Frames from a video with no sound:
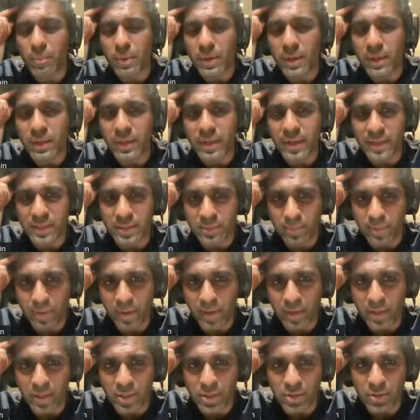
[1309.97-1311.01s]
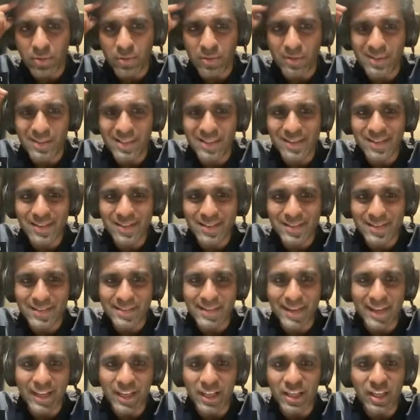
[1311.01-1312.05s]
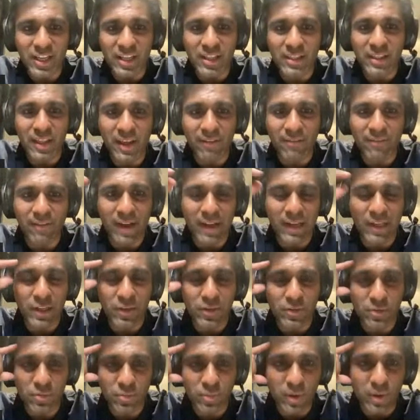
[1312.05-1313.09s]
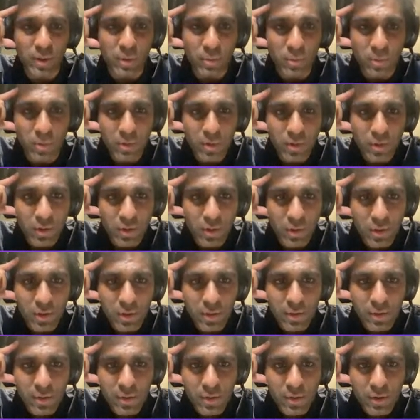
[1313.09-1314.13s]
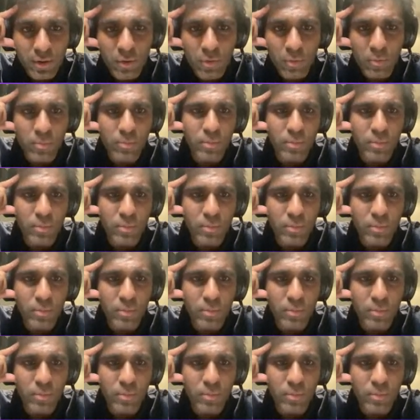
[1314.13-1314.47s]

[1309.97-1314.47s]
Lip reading: index page to take in that value as well. Cool.